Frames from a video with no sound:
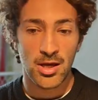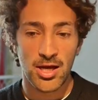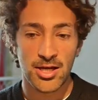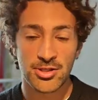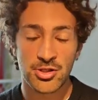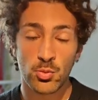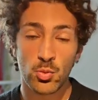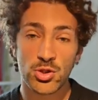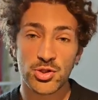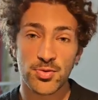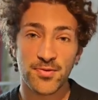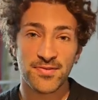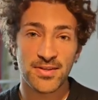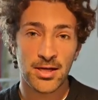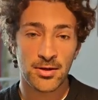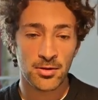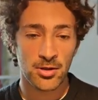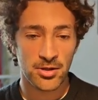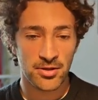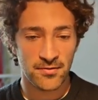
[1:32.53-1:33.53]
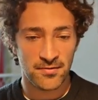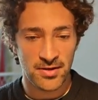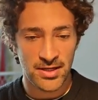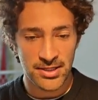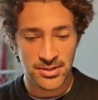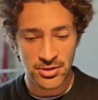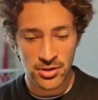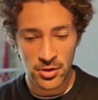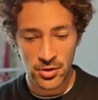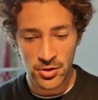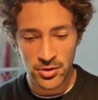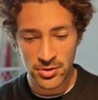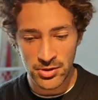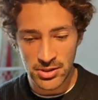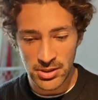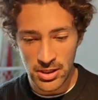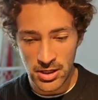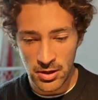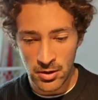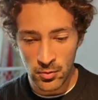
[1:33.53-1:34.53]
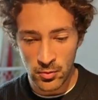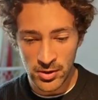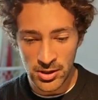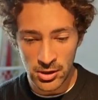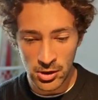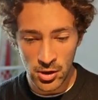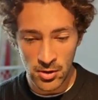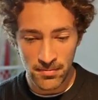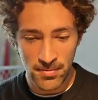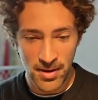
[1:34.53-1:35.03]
And so once we've downloaded VS Code, we can go